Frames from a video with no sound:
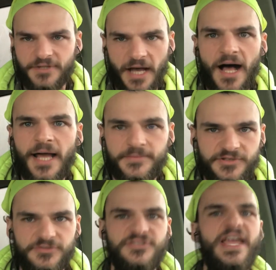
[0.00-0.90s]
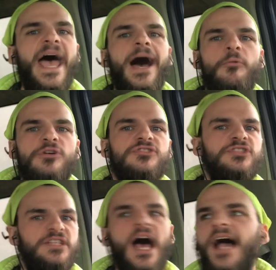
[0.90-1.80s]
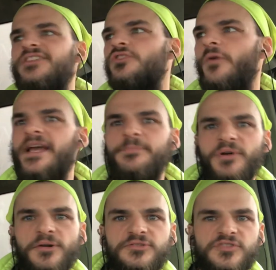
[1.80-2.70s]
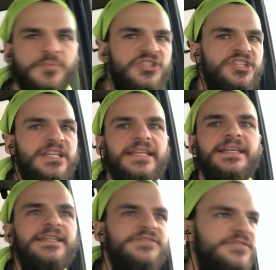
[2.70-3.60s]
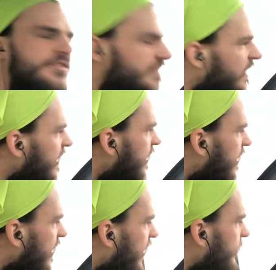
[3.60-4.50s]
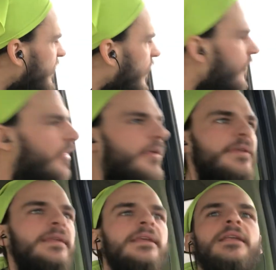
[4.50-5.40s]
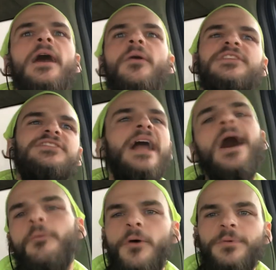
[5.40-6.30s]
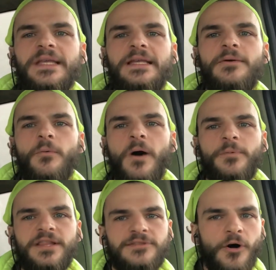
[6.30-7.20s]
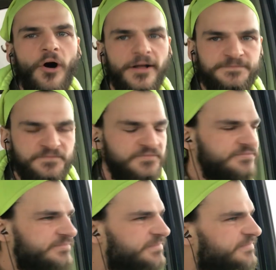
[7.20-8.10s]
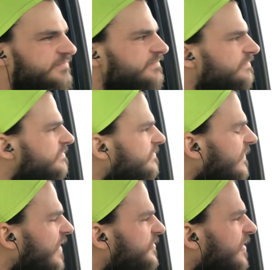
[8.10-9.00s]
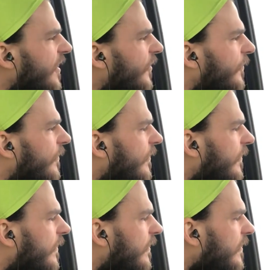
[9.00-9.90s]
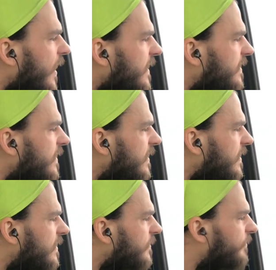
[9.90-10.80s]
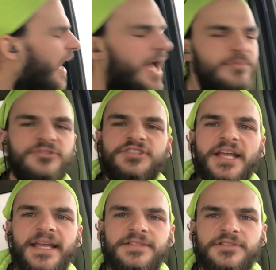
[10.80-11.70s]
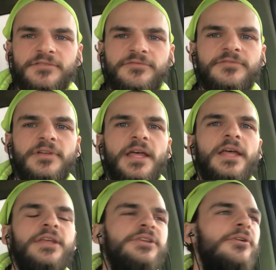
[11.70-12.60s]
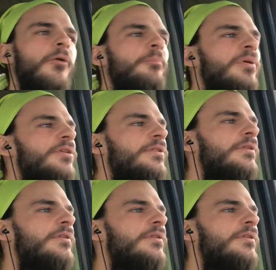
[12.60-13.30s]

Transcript: times. There's towers, skyscrapers, machines. You know, it's not what we thought. So, like the Bible change of you don't put